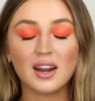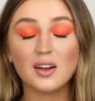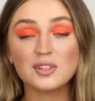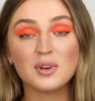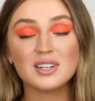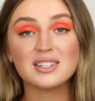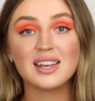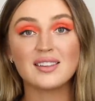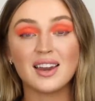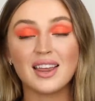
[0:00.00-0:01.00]
And I also wanted to
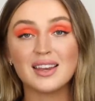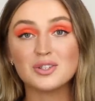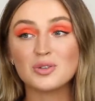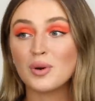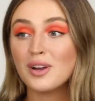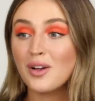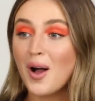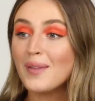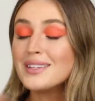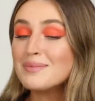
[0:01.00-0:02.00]
say that to tutorial
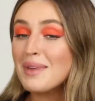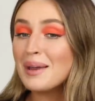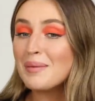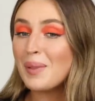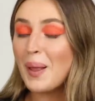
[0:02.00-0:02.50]
on this makeup